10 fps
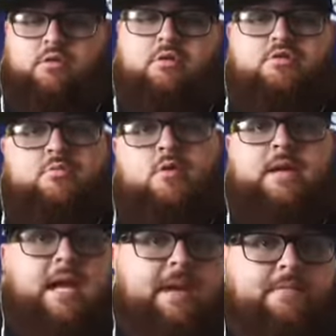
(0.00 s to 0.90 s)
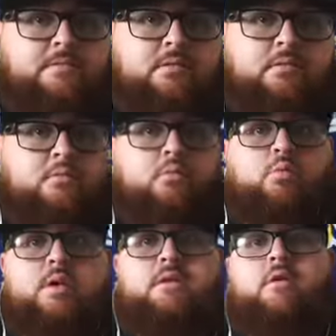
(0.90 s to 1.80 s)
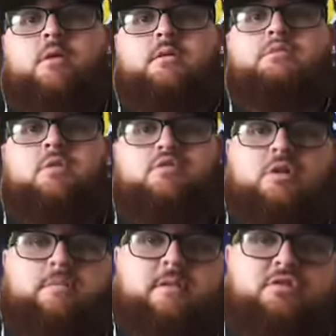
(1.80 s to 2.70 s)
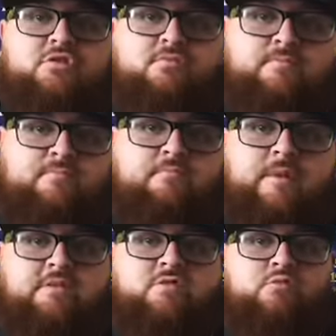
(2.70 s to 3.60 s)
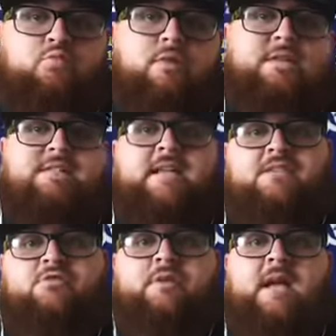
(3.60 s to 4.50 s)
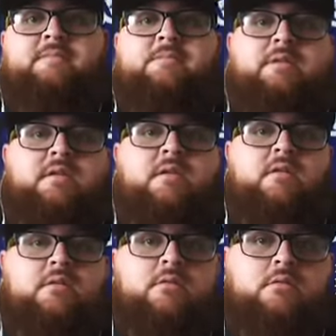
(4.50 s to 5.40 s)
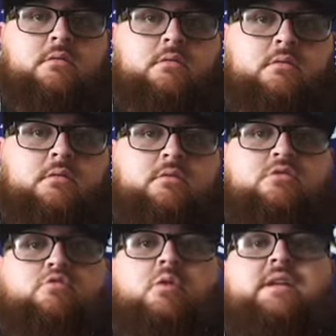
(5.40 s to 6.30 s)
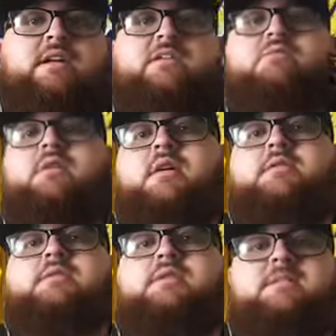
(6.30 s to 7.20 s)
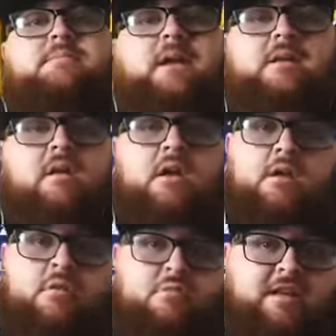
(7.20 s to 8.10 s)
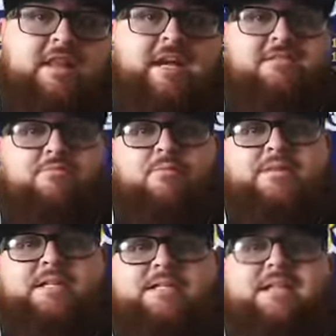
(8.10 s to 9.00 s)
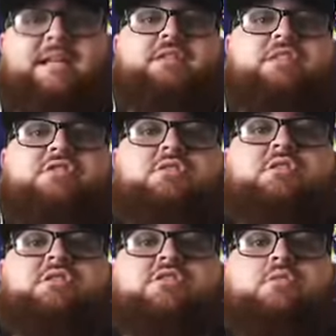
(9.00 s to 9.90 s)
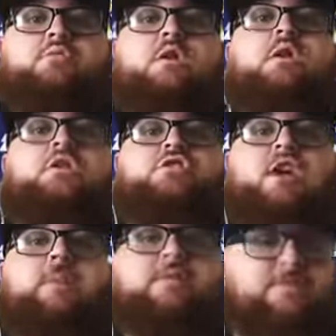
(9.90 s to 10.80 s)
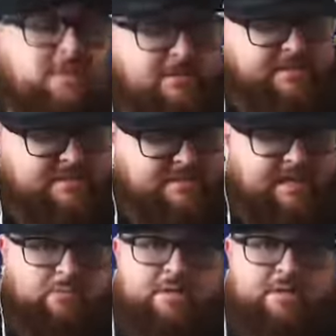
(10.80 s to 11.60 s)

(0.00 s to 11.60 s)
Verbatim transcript: Two more games. We're one and zero oh on this road trip. Let's, let's win these next two games and be 20 and three on the season, man. Really like what we did tonight. It showed championship toughness tonight.